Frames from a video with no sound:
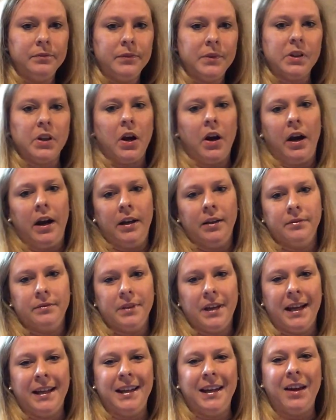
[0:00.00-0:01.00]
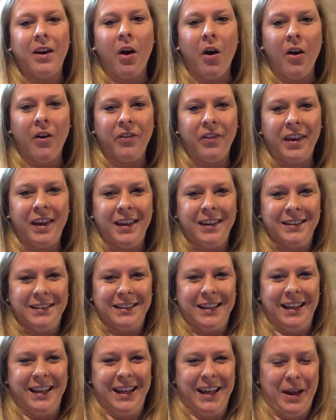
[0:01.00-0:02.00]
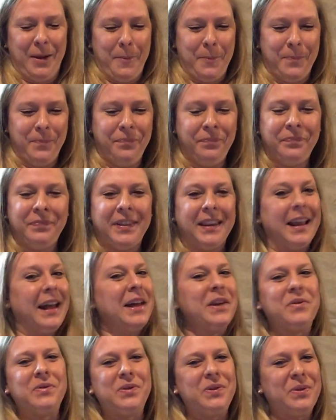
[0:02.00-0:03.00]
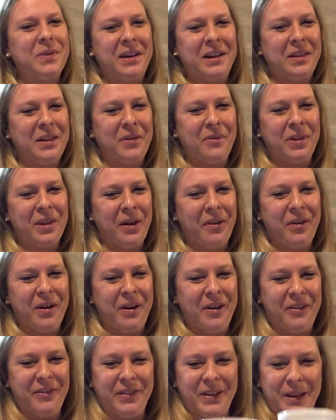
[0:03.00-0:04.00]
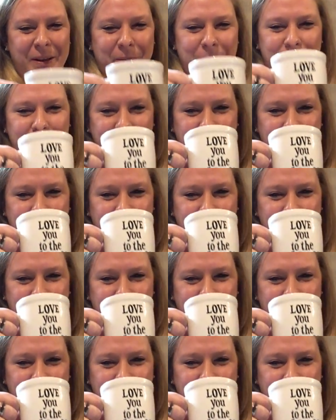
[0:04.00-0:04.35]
Sorry, I need coffee. I don't do anything without coffee.